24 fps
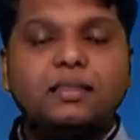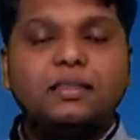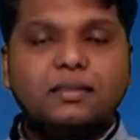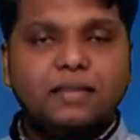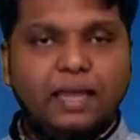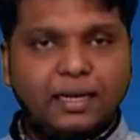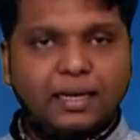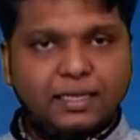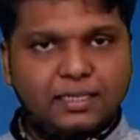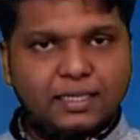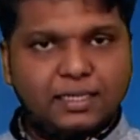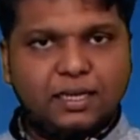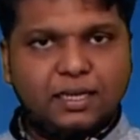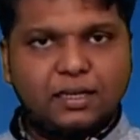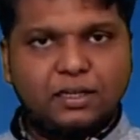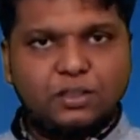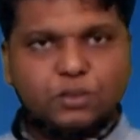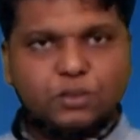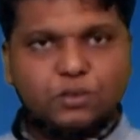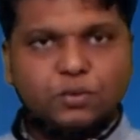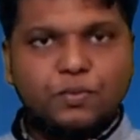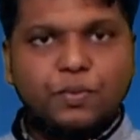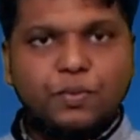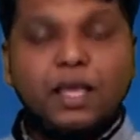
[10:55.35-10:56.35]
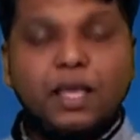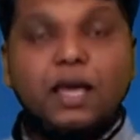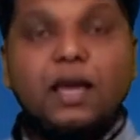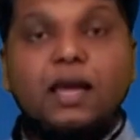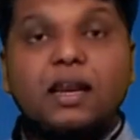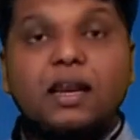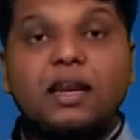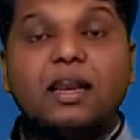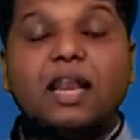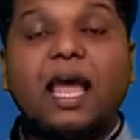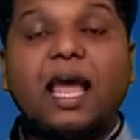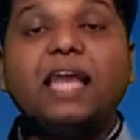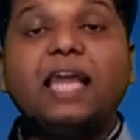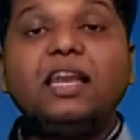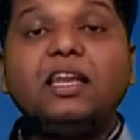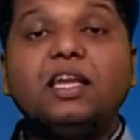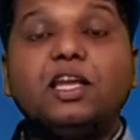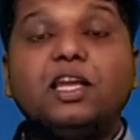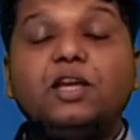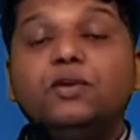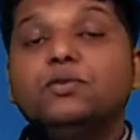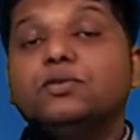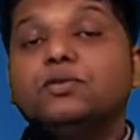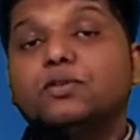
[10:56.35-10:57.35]
That is equal to
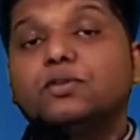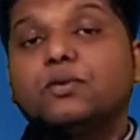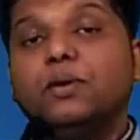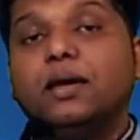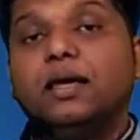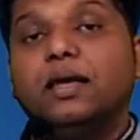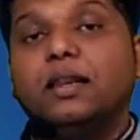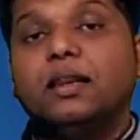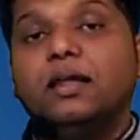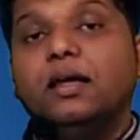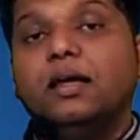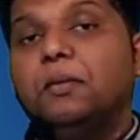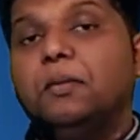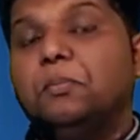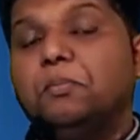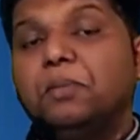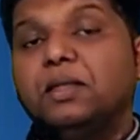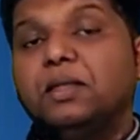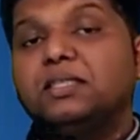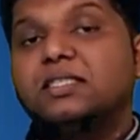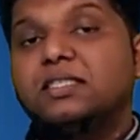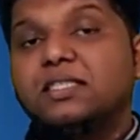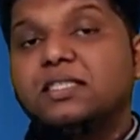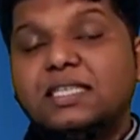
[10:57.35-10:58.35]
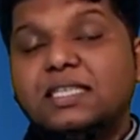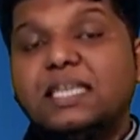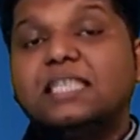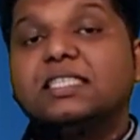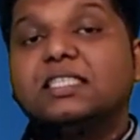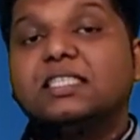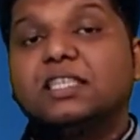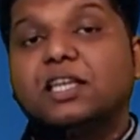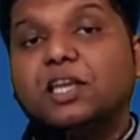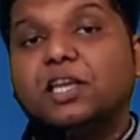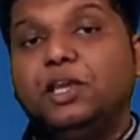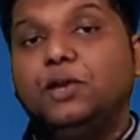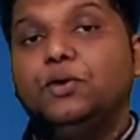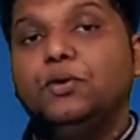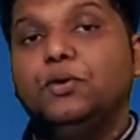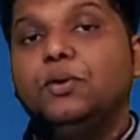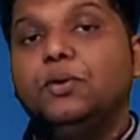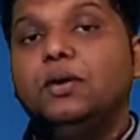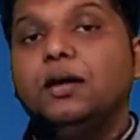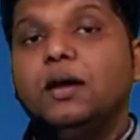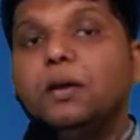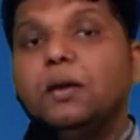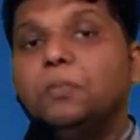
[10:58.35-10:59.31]
9q square plus 6q